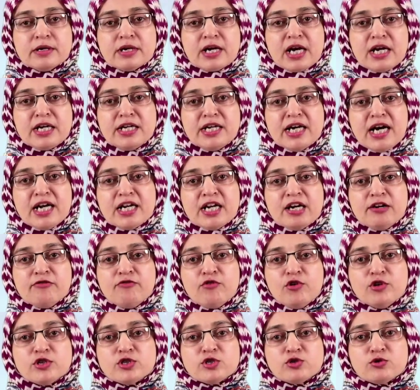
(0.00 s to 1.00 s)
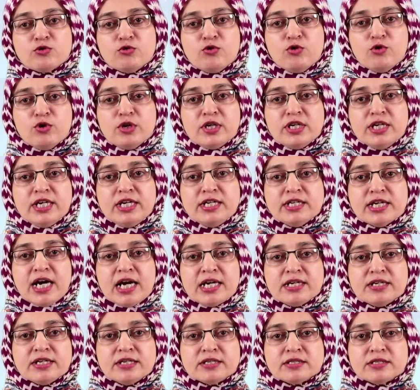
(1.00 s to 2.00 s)
Kalyana was only
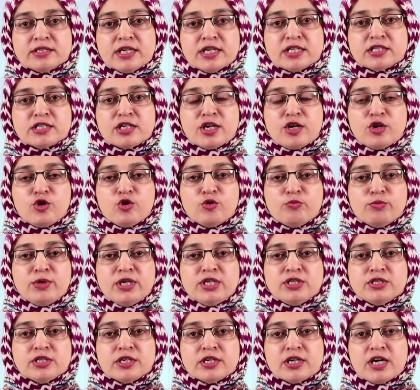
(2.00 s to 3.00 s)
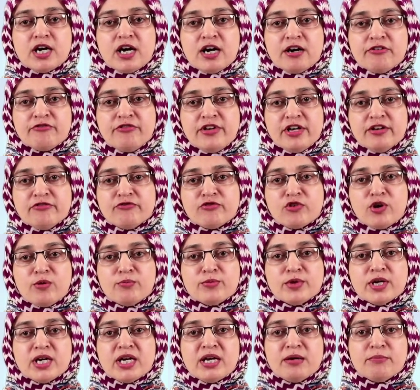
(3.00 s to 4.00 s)
96 kilometer away
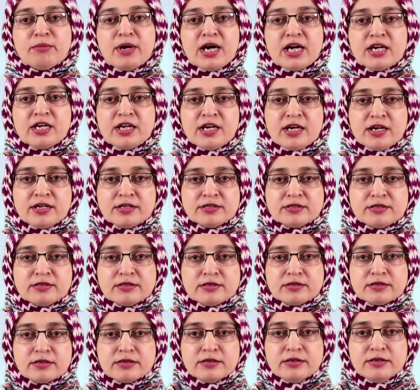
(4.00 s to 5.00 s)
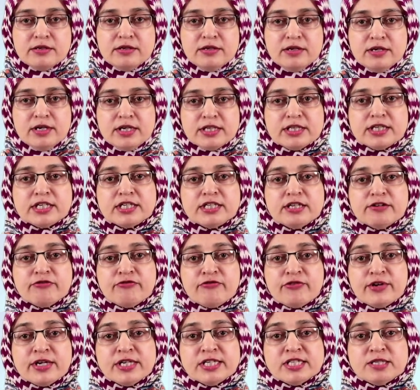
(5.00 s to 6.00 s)
from the Himalayas. The
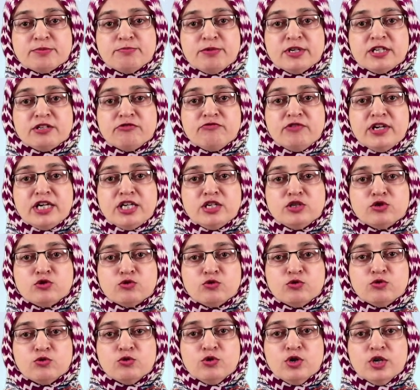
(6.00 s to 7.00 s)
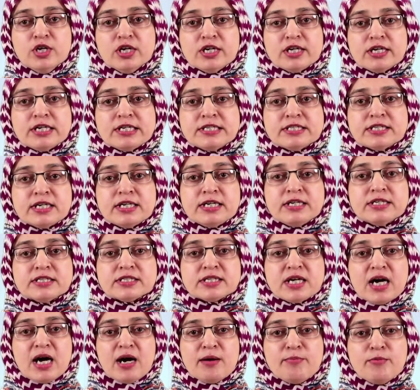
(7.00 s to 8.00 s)
difference between two
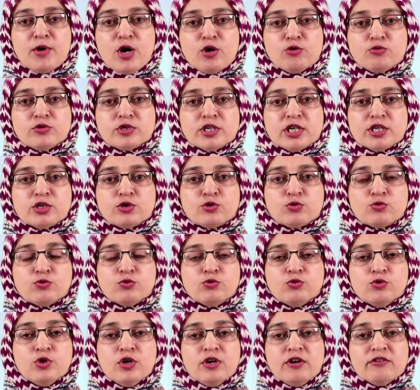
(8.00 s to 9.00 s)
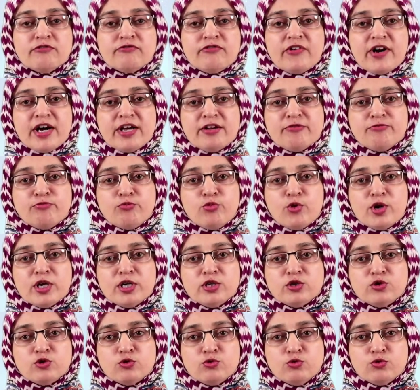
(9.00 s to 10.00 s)
results amounted to
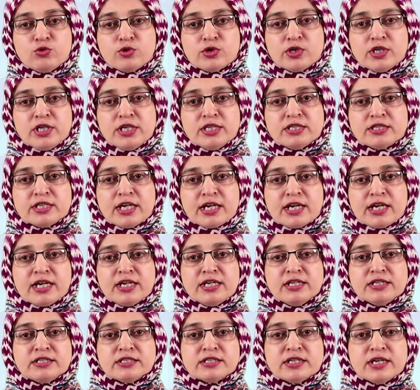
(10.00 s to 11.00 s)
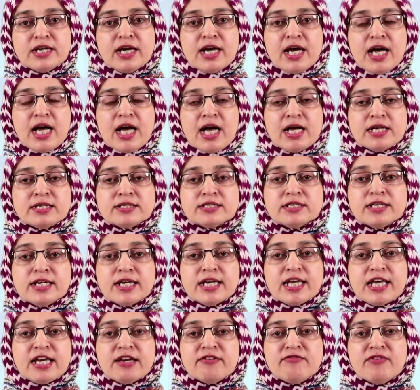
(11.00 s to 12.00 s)
5.23 seconds as
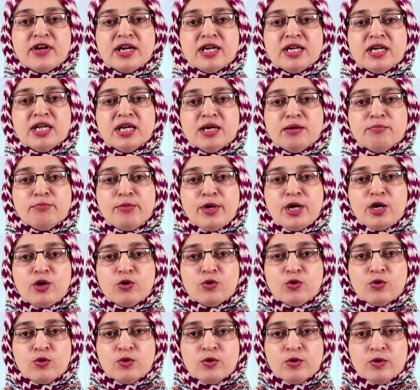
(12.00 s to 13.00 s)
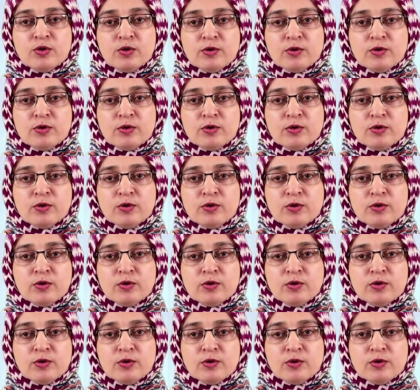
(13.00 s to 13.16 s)
given below.